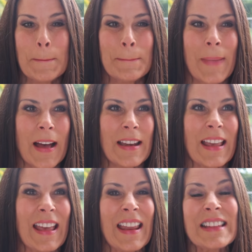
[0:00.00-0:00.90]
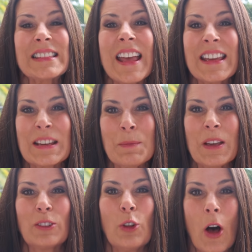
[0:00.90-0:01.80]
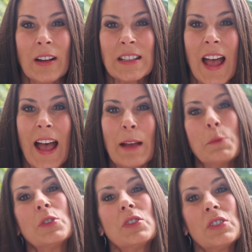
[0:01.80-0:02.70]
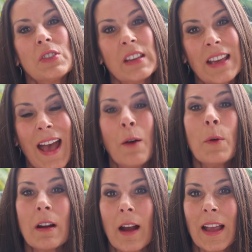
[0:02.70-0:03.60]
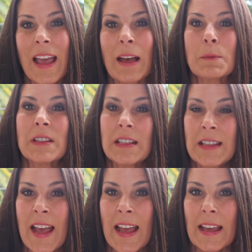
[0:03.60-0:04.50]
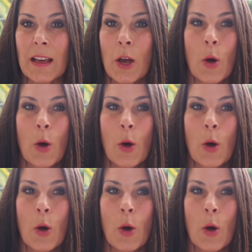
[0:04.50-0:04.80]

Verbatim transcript: but it has taken me a long time to get where I am today.